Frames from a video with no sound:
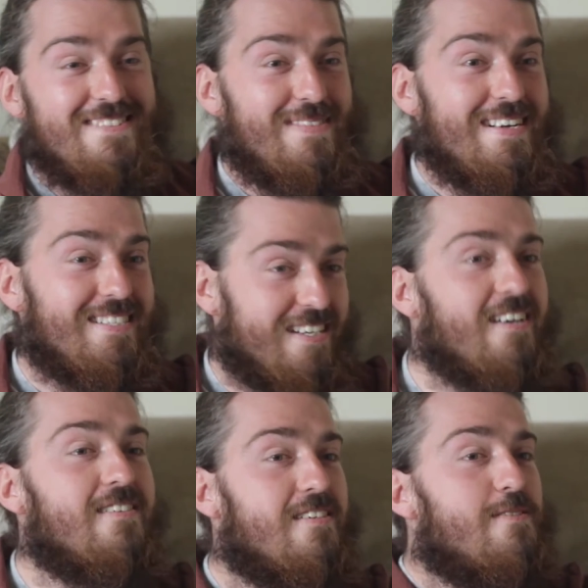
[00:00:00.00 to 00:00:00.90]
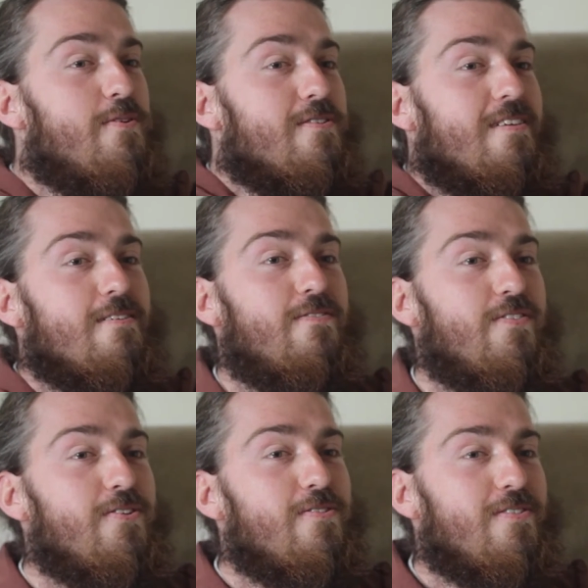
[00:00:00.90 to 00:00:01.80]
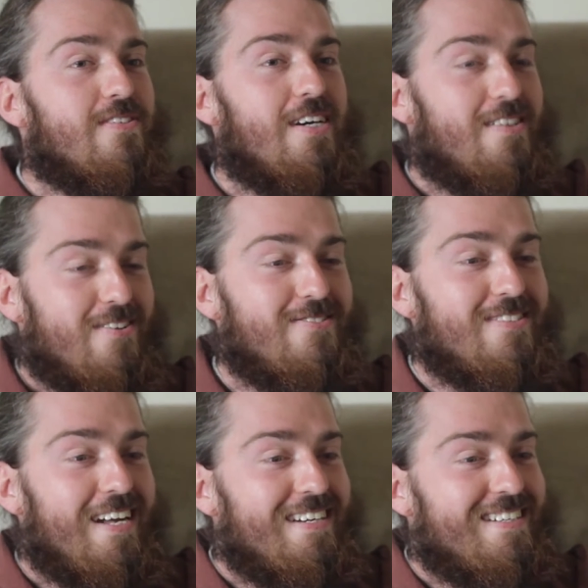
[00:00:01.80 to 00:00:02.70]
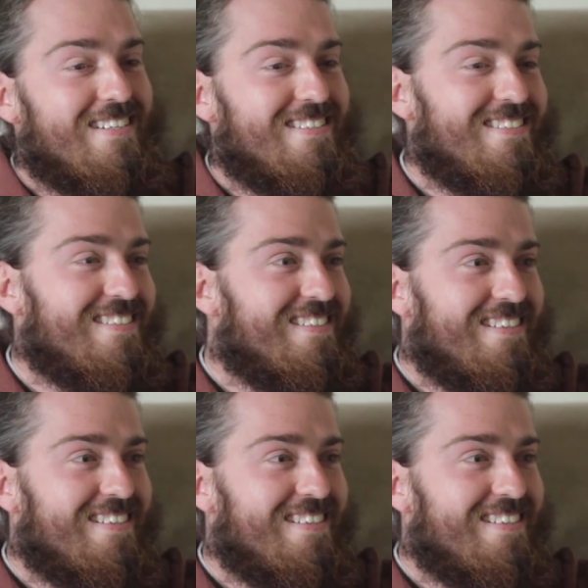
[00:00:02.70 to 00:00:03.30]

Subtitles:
And Martin's like, yes, I bought that for you because I thought you'd like it.